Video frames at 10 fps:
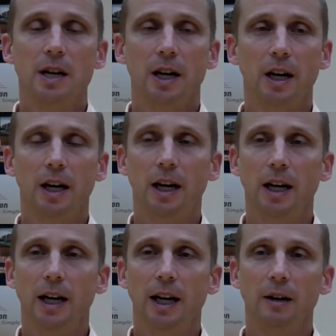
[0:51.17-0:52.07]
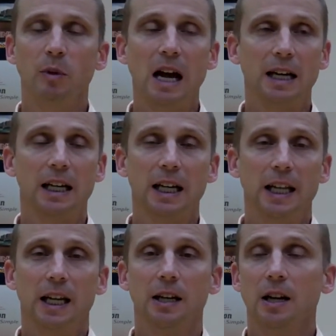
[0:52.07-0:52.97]
uh, blocking, and
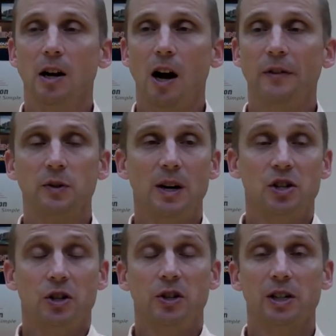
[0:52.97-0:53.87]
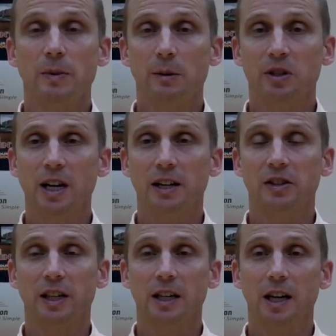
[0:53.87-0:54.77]
then offense-wise, she just does make
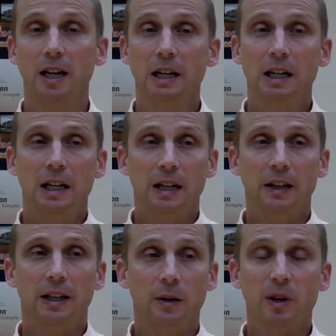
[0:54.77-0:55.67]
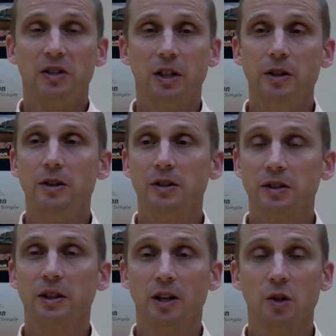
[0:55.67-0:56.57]
mistakes. And uh, they did what
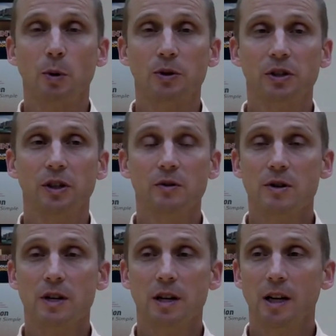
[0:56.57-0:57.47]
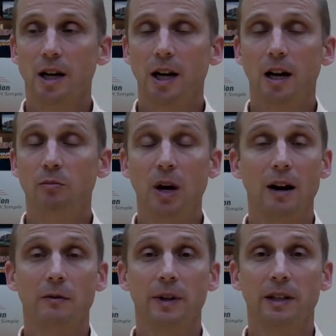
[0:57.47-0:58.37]
seniors are supposed to do, and uh, uh,
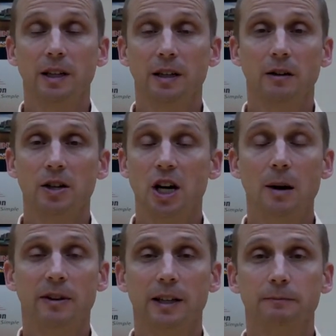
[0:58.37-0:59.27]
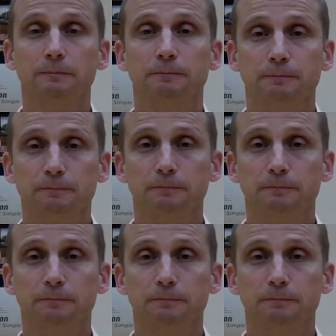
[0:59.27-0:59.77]
proud of them. They did a great job at